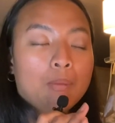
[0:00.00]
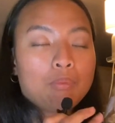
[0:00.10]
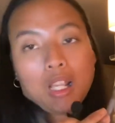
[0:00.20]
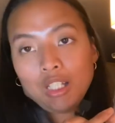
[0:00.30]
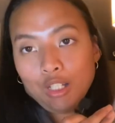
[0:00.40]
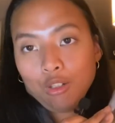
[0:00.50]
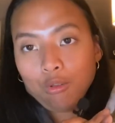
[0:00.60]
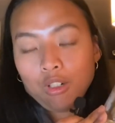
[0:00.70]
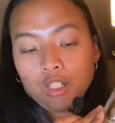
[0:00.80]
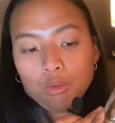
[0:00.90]
plastic
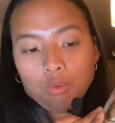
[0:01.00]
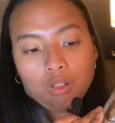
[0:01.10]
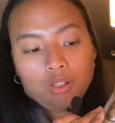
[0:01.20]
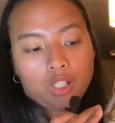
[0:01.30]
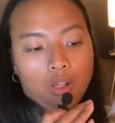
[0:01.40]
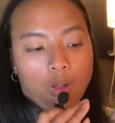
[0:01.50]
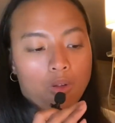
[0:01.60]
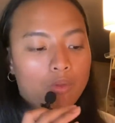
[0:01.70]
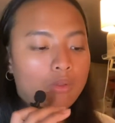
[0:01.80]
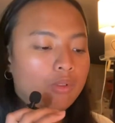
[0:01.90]
straw as well.
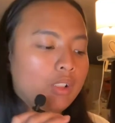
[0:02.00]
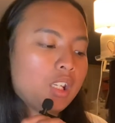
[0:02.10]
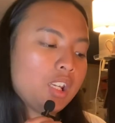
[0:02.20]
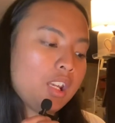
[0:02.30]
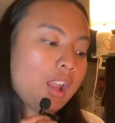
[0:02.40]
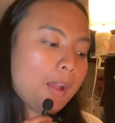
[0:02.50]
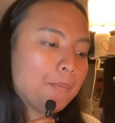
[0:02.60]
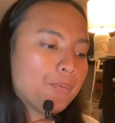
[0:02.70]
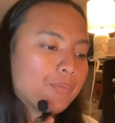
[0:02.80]
So yeah,